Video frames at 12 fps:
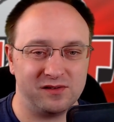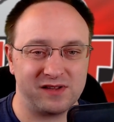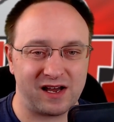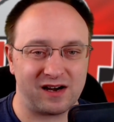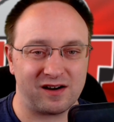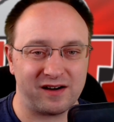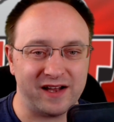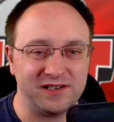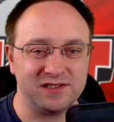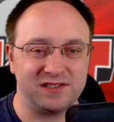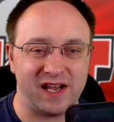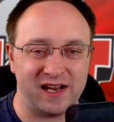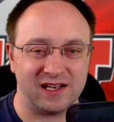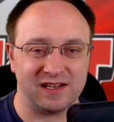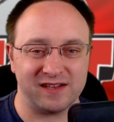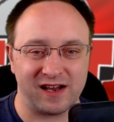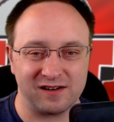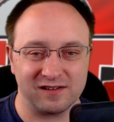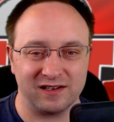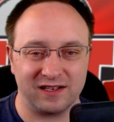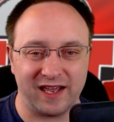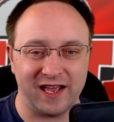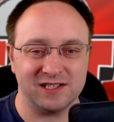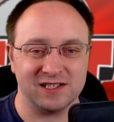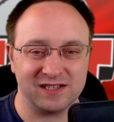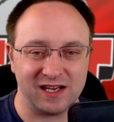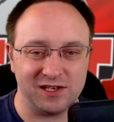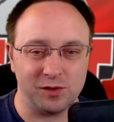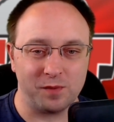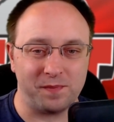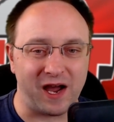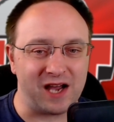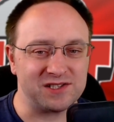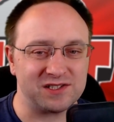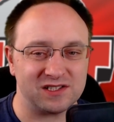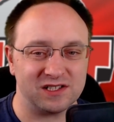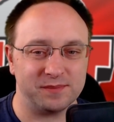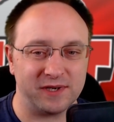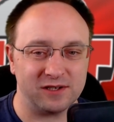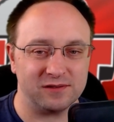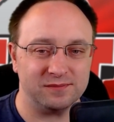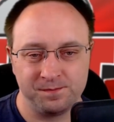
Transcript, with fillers: that are entertaining and that are engaging, that you're passionate about.